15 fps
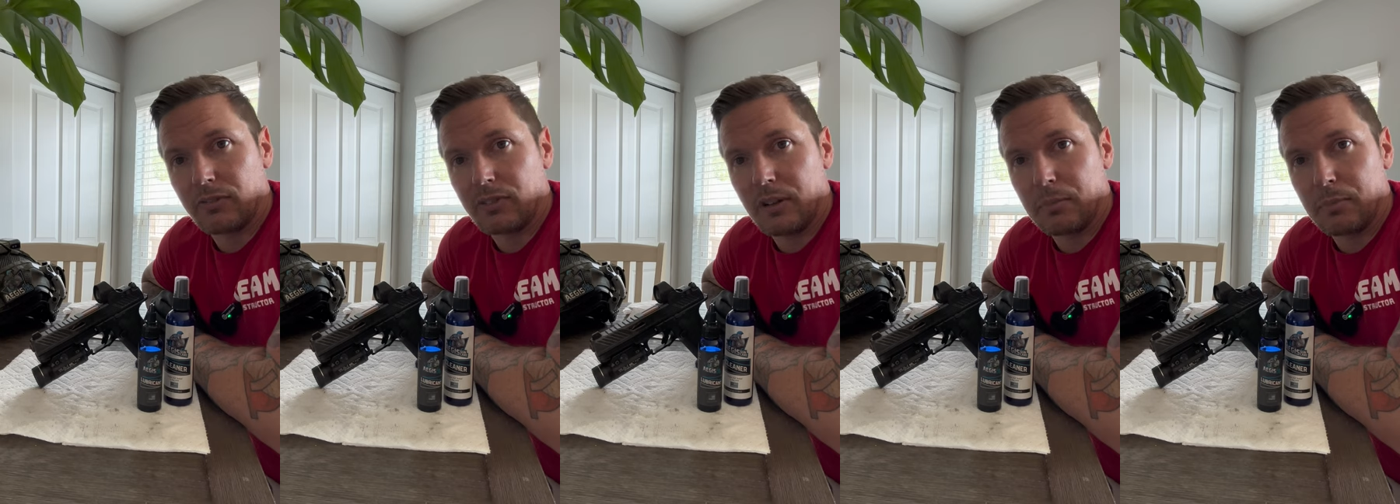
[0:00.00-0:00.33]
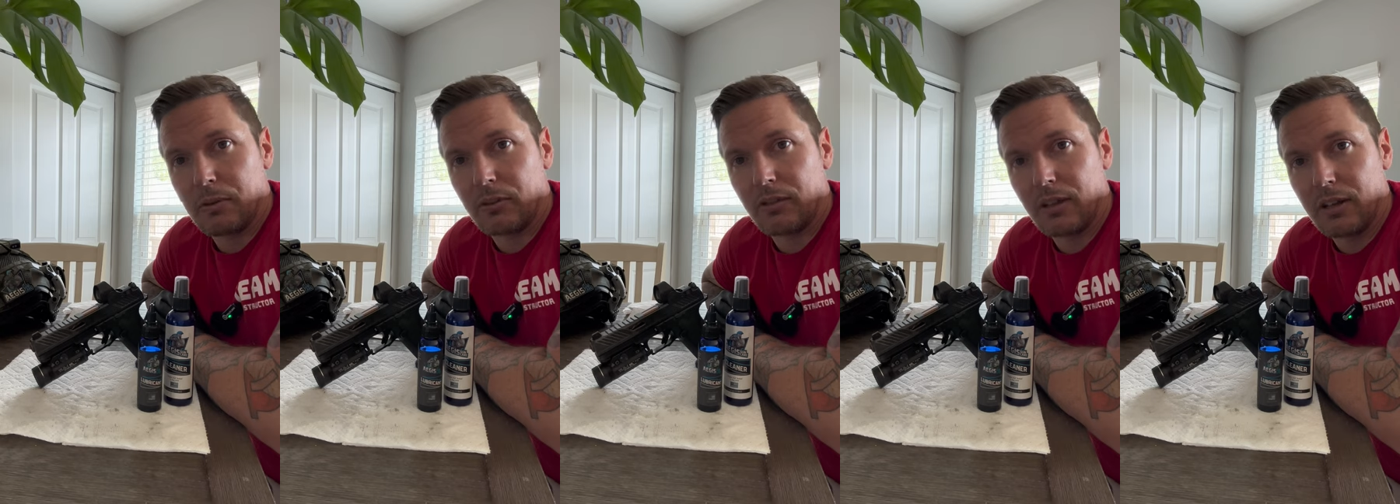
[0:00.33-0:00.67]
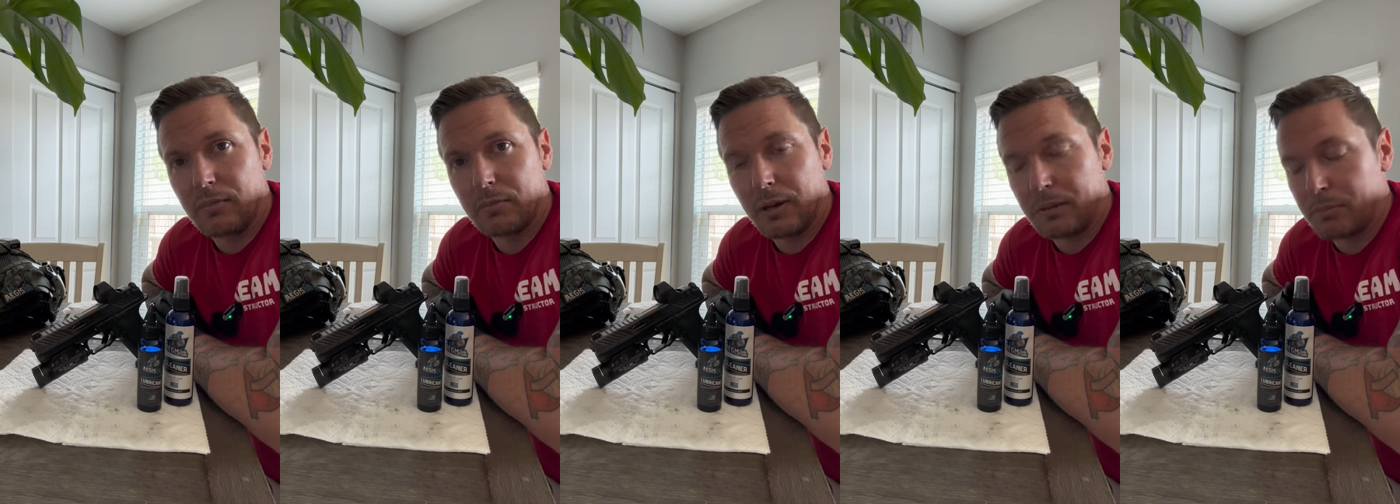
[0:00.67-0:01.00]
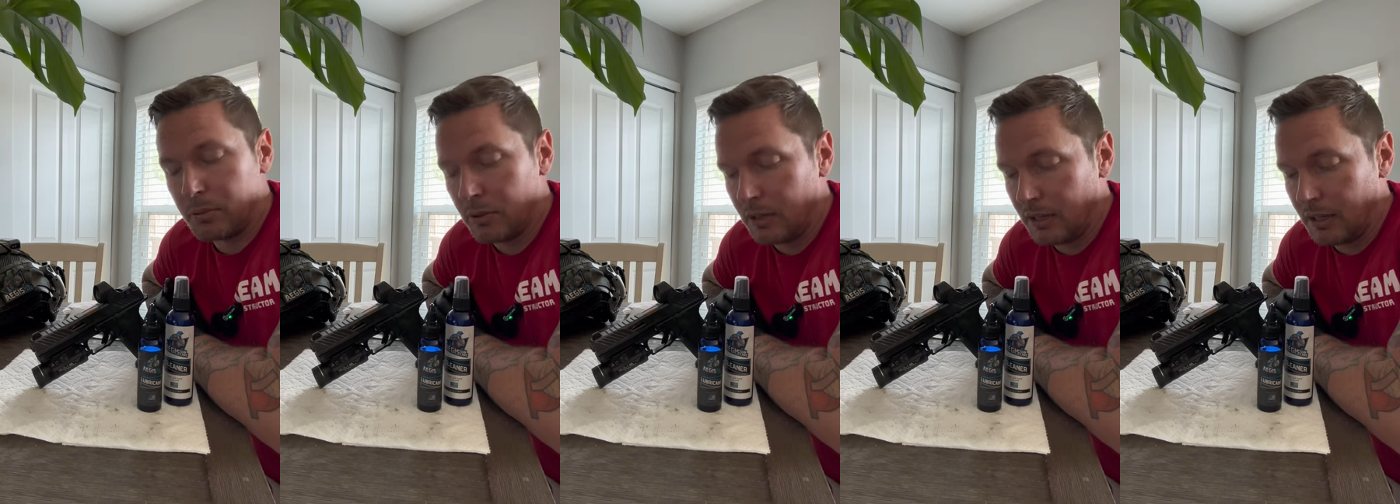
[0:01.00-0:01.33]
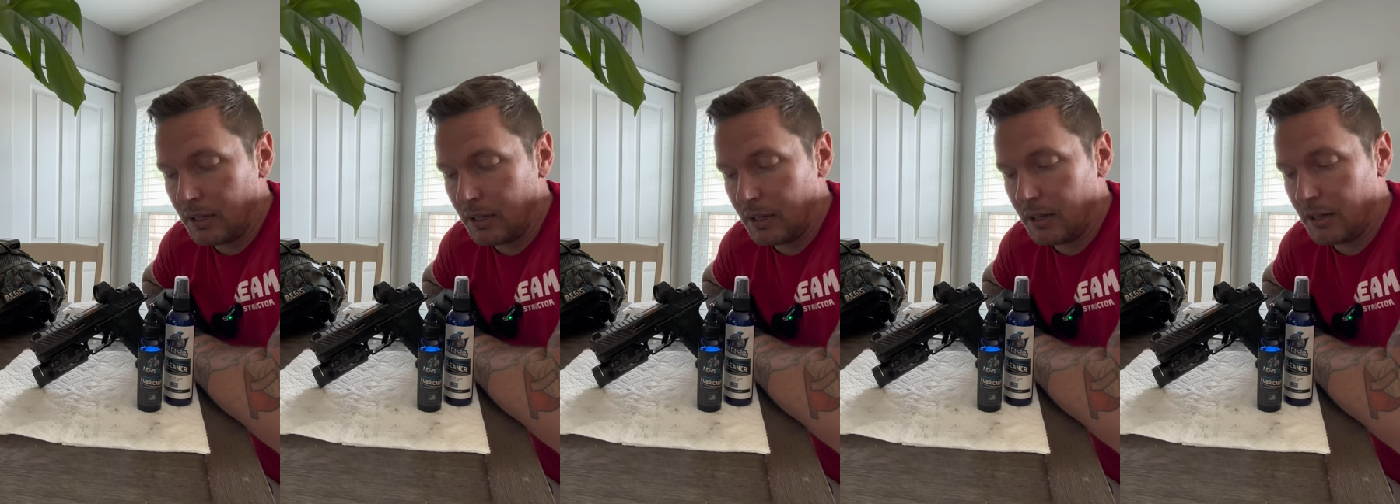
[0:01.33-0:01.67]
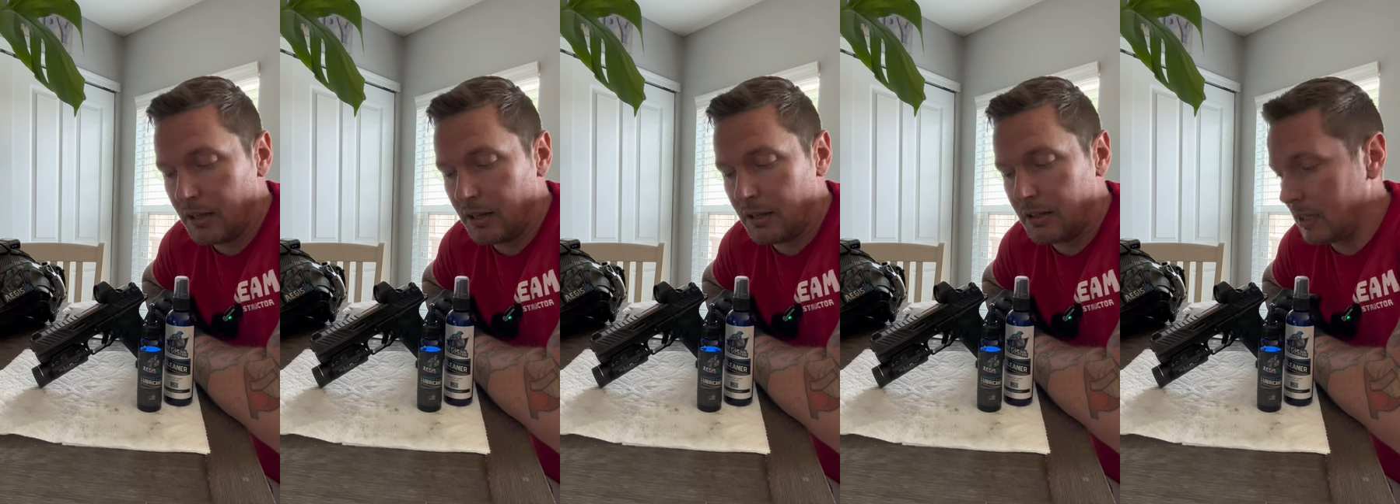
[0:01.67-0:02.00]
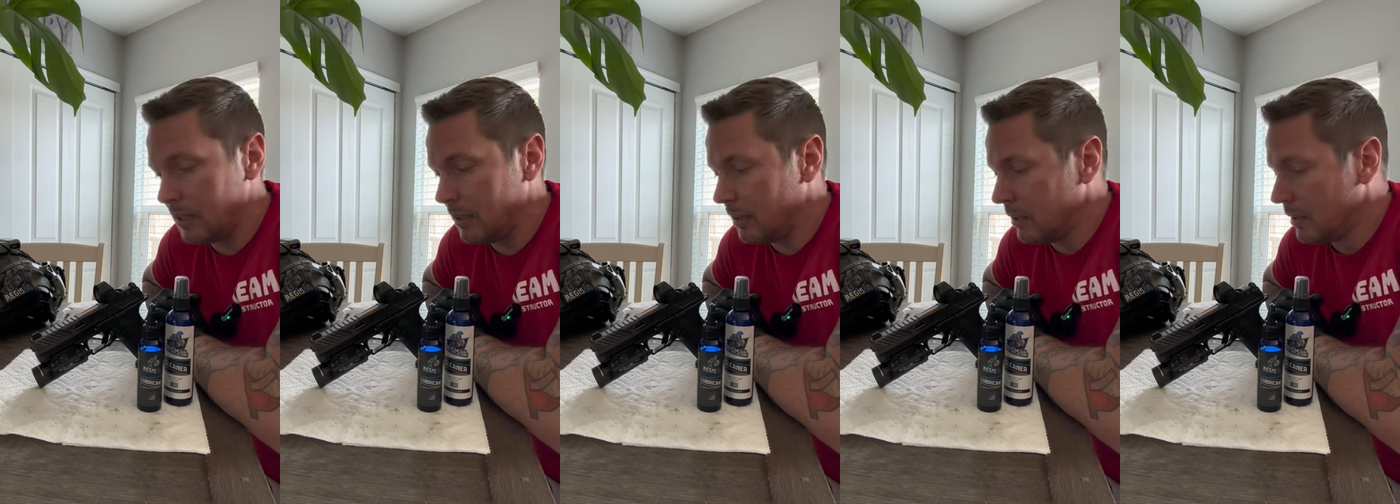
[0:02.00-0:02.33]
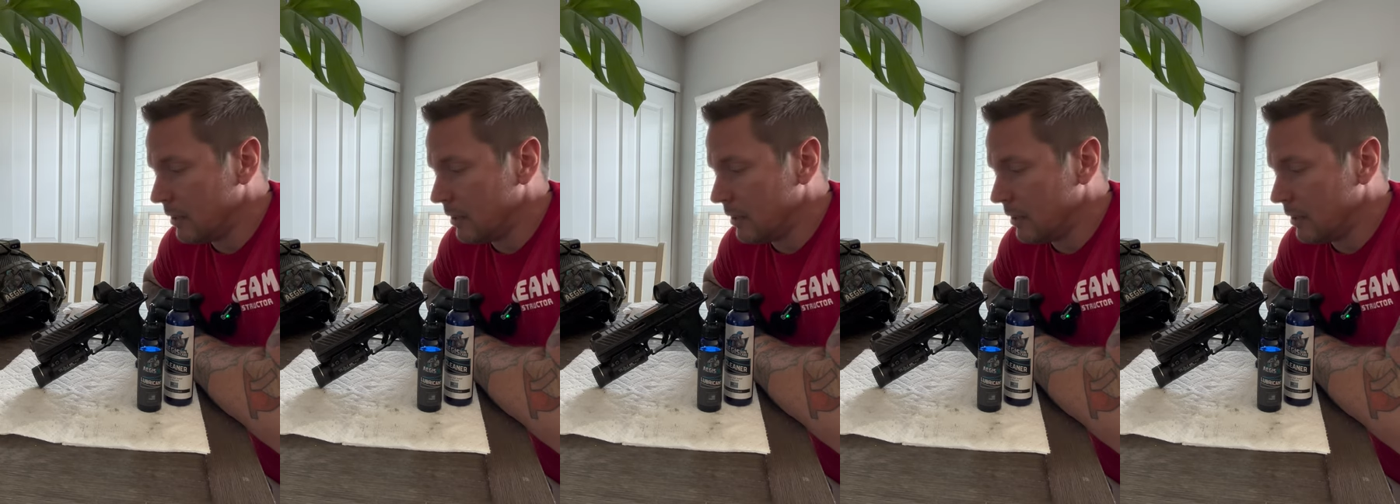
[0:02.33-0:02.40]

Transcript: 10% by putting in the